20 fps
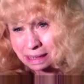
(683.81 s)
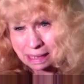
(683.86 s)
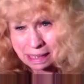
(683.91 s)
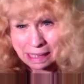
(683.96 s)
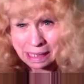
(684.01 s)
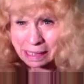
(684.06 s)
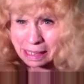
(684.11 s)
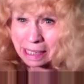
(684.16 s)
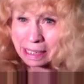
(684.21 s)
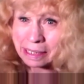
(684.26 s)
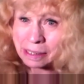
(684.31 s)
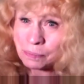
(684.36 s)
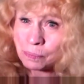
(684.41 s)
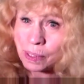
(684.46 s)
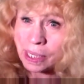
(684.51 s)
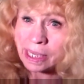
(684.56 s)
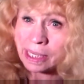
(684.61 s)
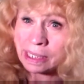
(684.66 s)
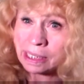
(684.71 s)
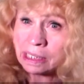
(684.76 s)
in any
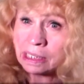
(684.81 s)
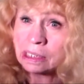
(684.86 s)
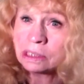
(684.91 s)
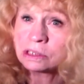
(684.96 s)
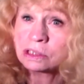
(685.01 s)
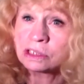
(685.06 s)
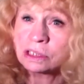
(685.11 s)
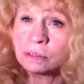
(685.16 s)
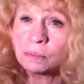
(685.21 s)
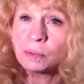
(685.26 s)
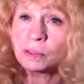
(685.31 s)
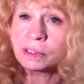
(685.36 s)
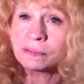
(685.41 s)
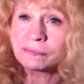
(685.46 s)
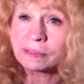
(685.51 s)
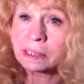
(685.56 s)
way, she would have